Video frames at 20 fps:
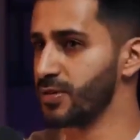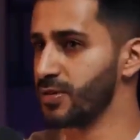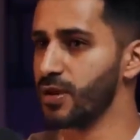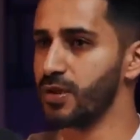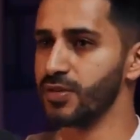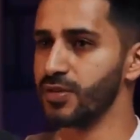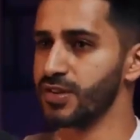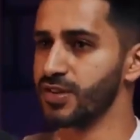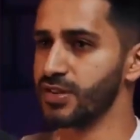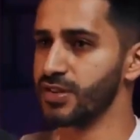
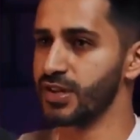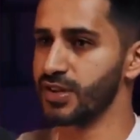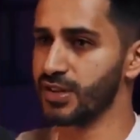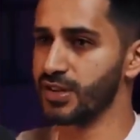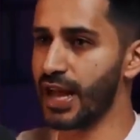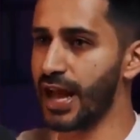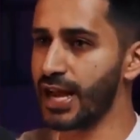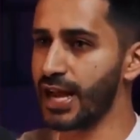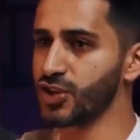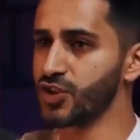No, it's
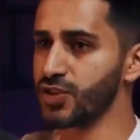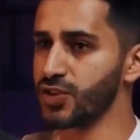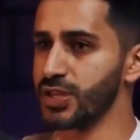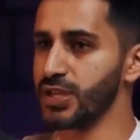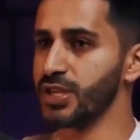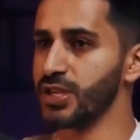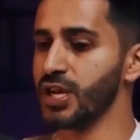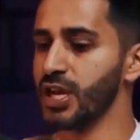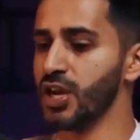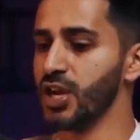
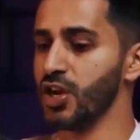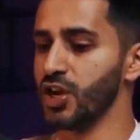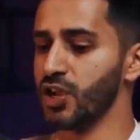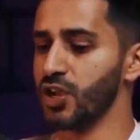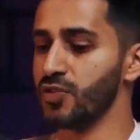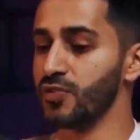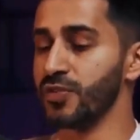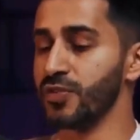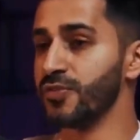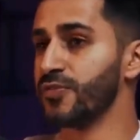actually,
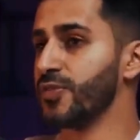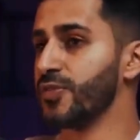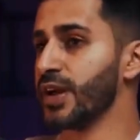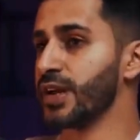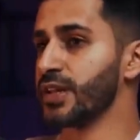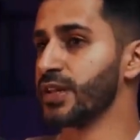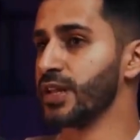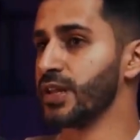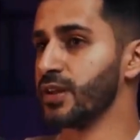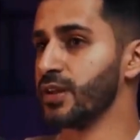
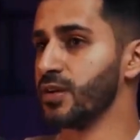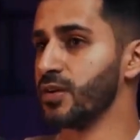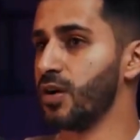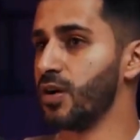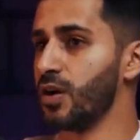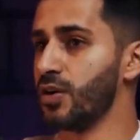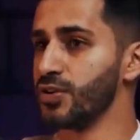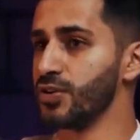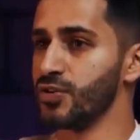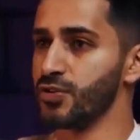reflecting
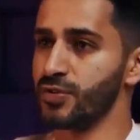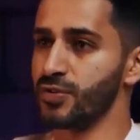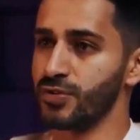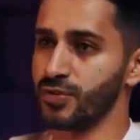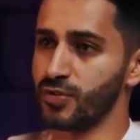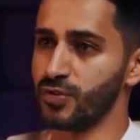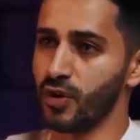on your